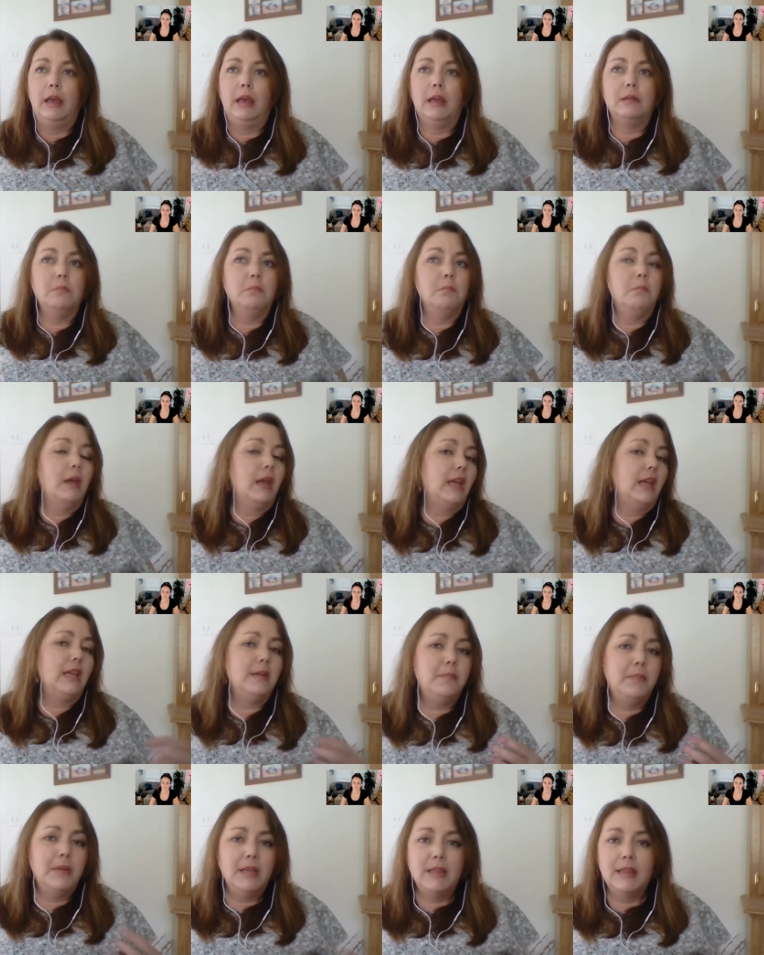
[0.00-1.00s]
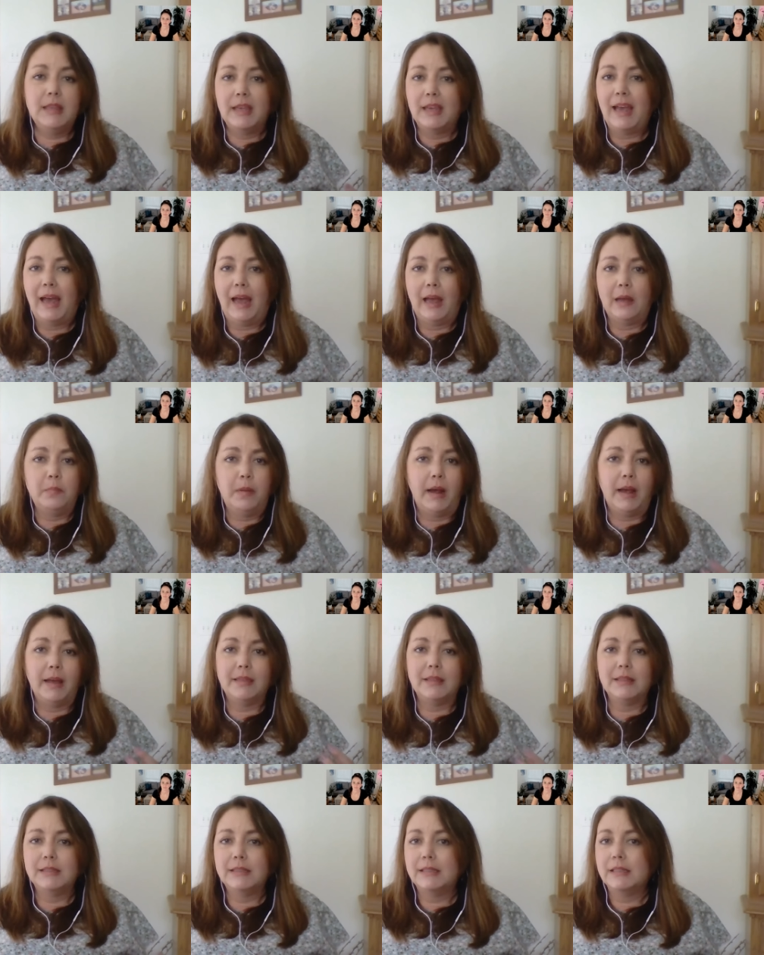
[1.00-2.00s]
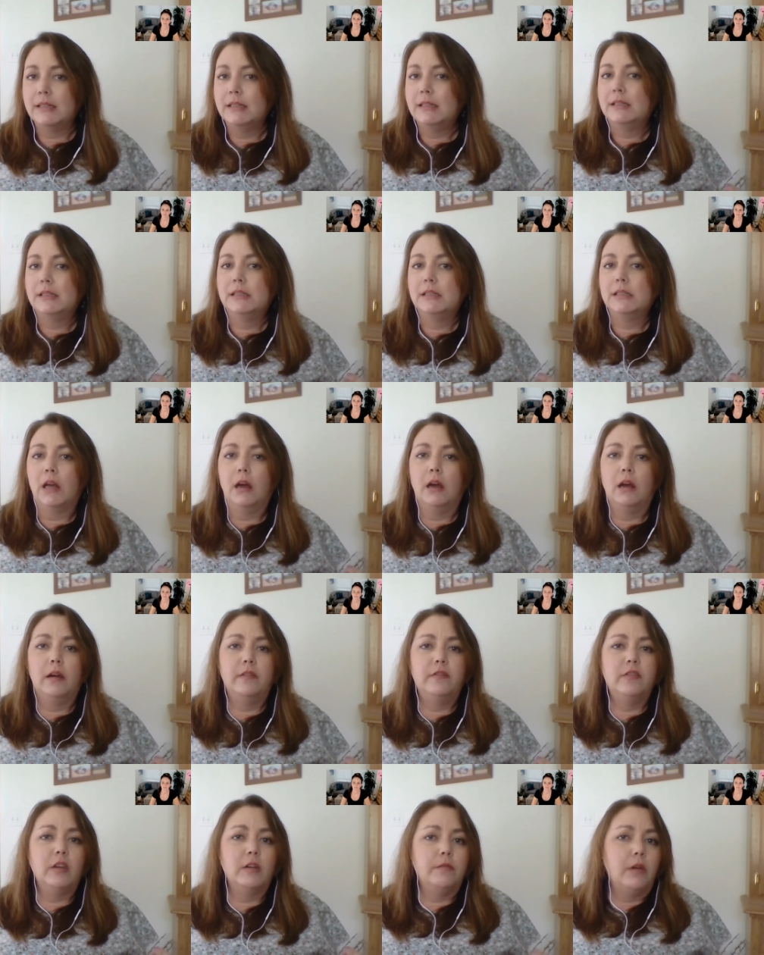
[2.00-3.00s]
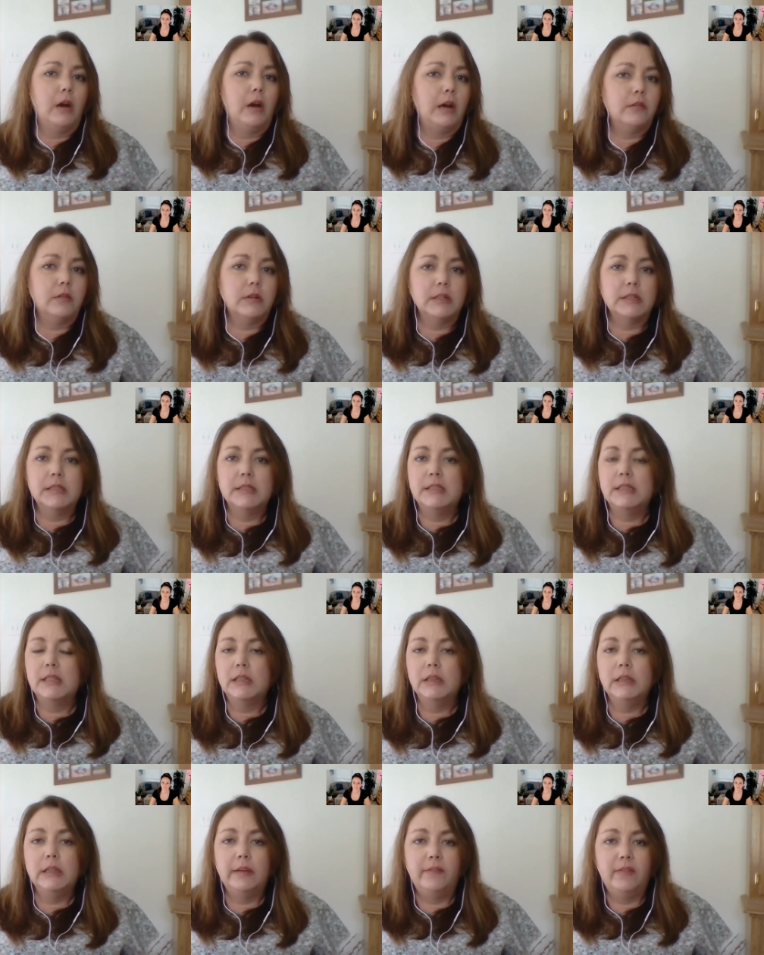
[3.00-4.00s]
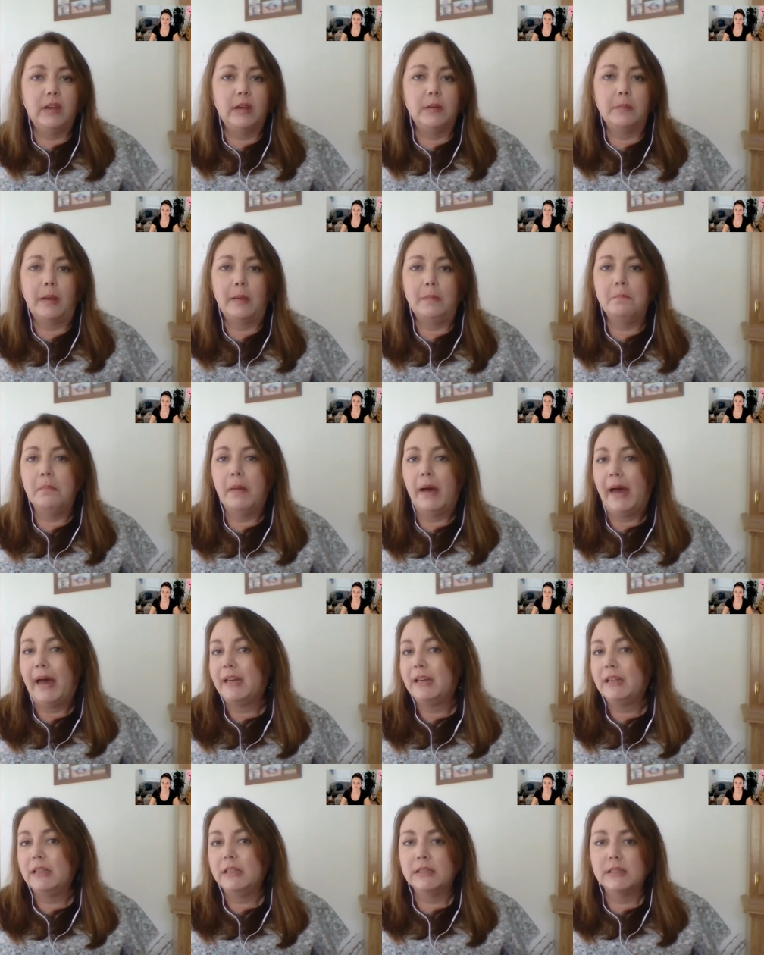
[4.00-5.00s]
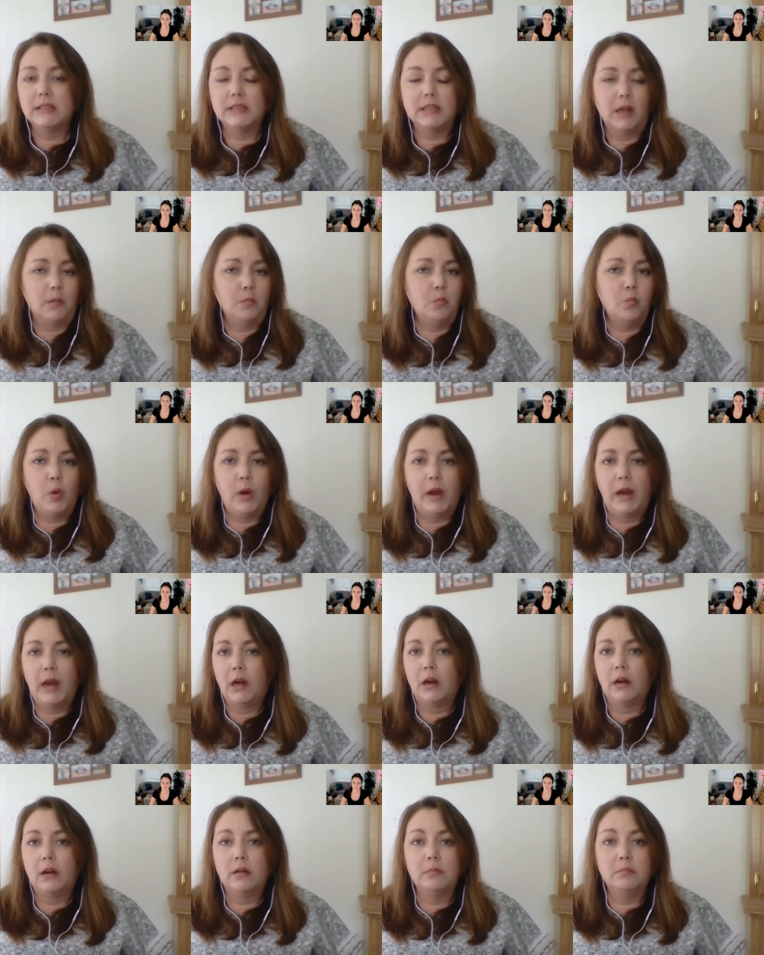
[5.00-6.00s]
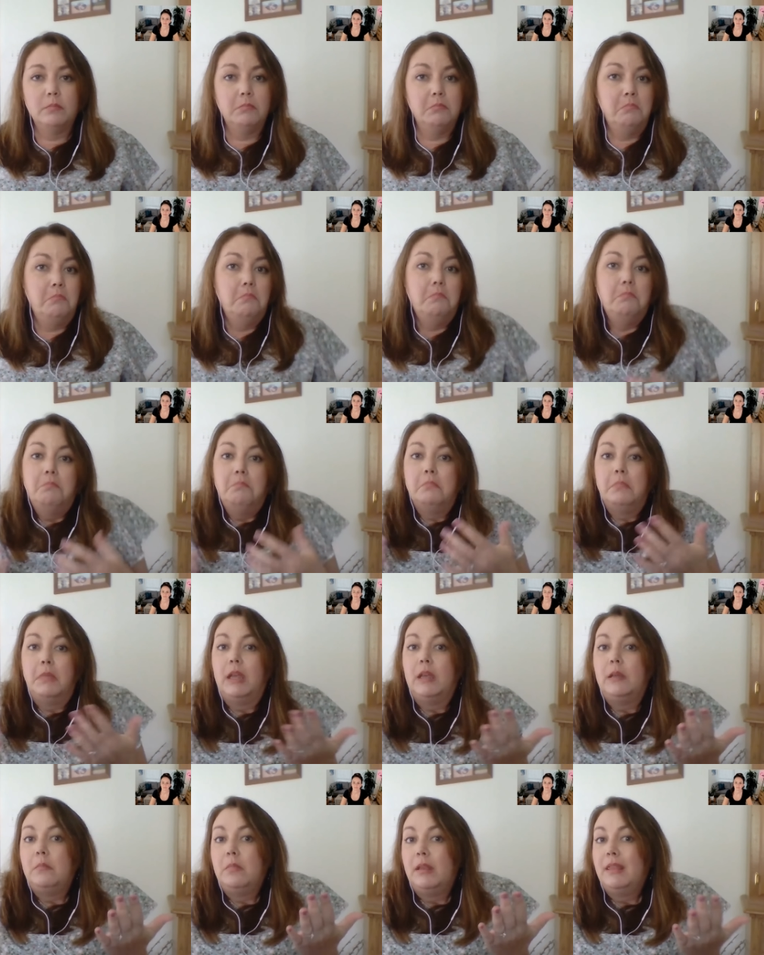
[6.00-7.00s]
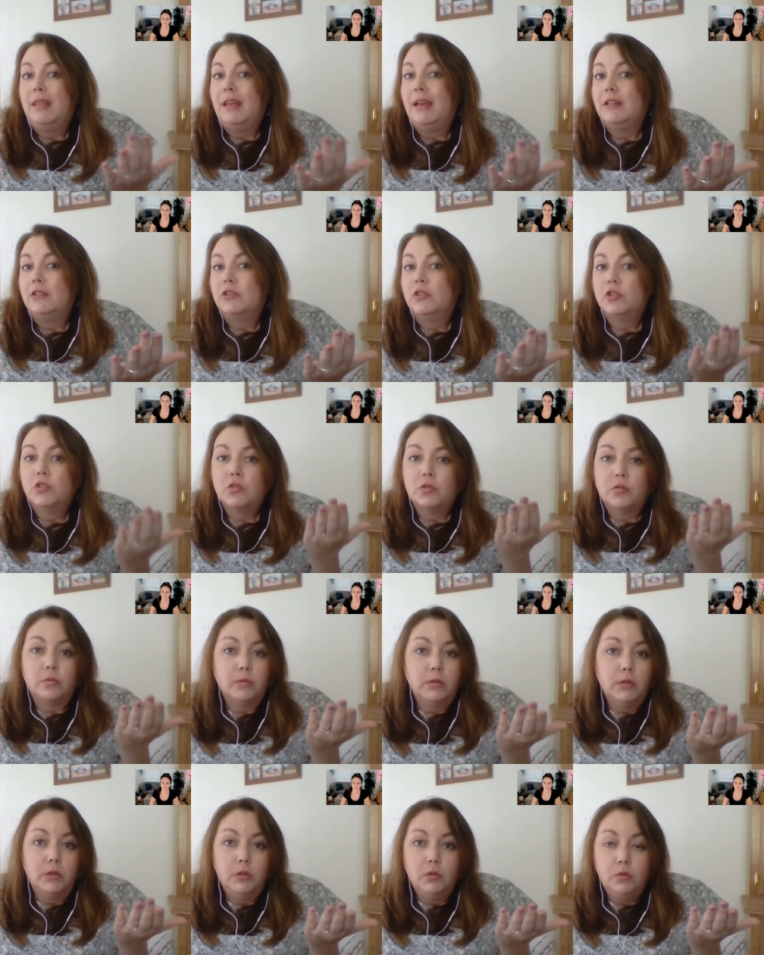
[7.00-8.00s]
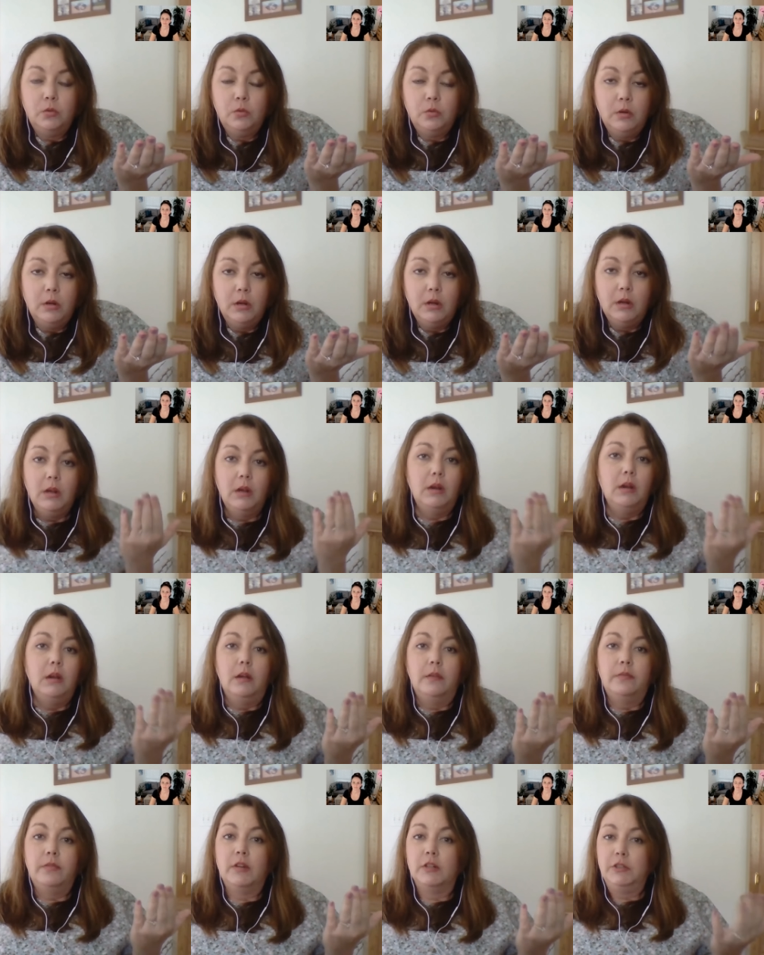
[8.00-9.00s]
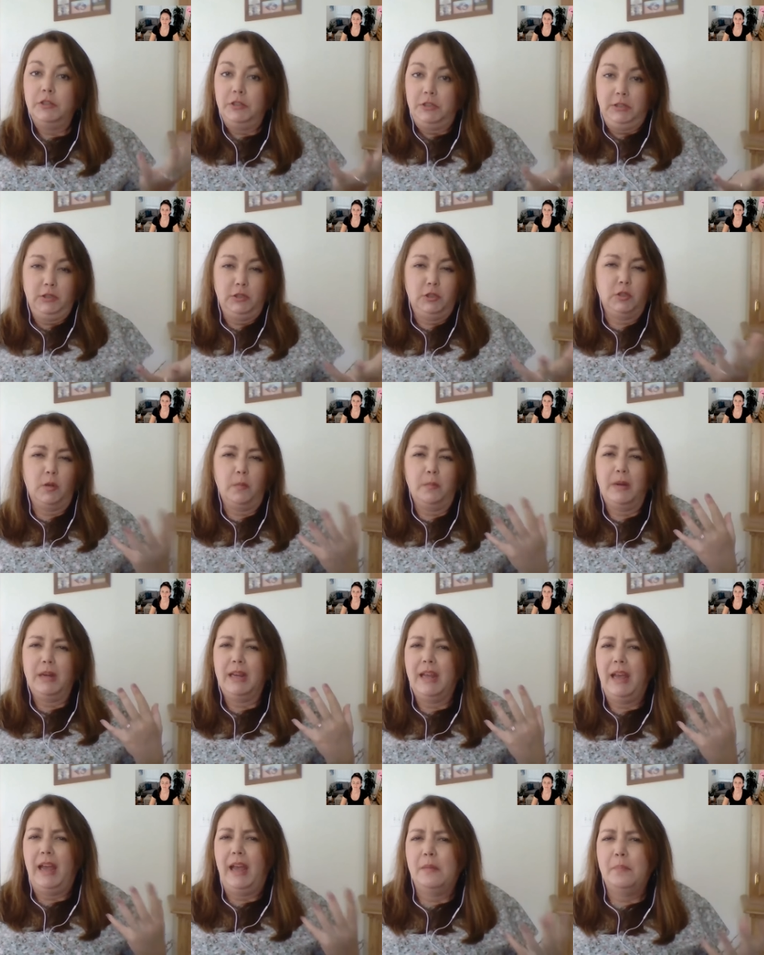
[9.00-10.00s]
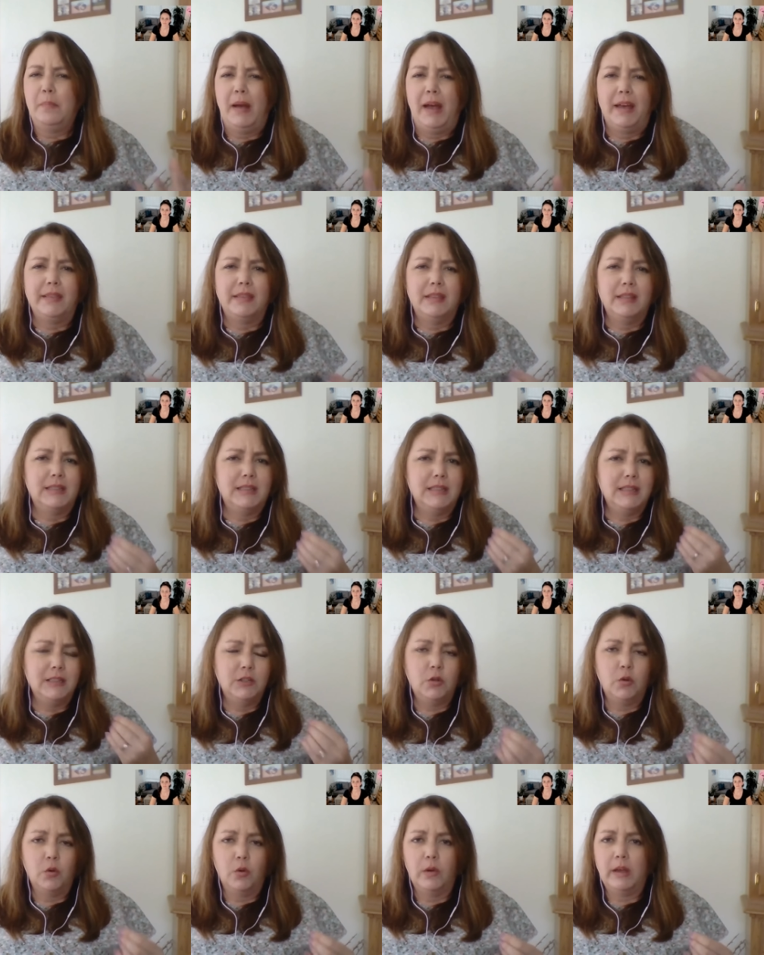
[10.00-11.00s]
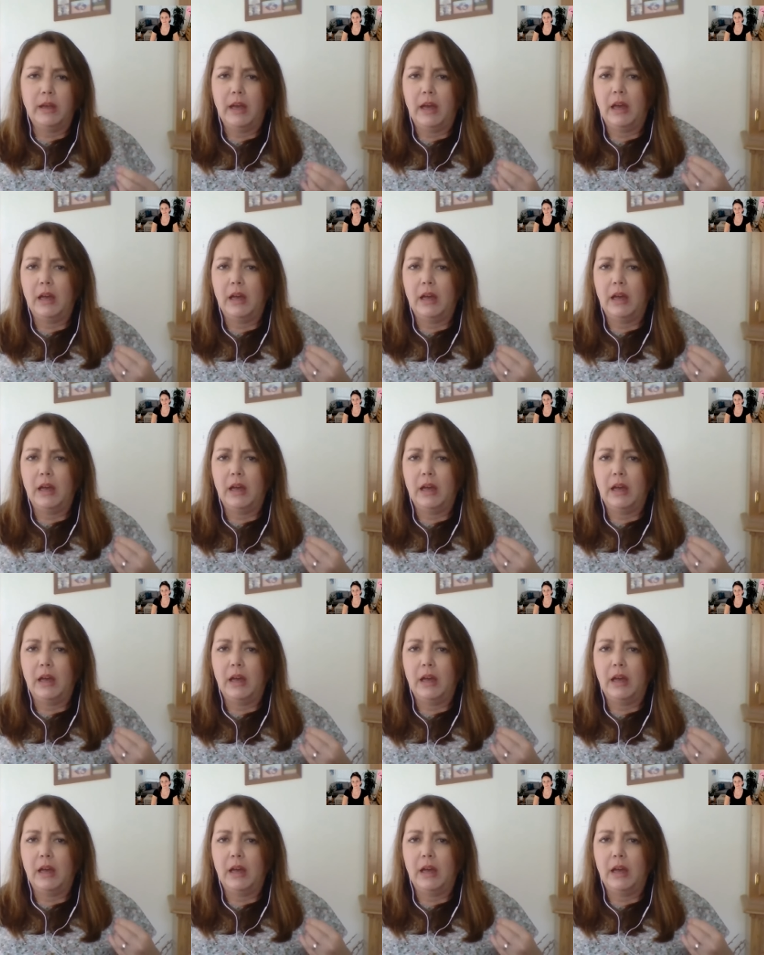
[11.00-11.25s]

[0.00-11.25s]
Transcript: And maybe the hypothesis of the virus still living in my body somewhere, maybe that's true. There's still so many hypotheses going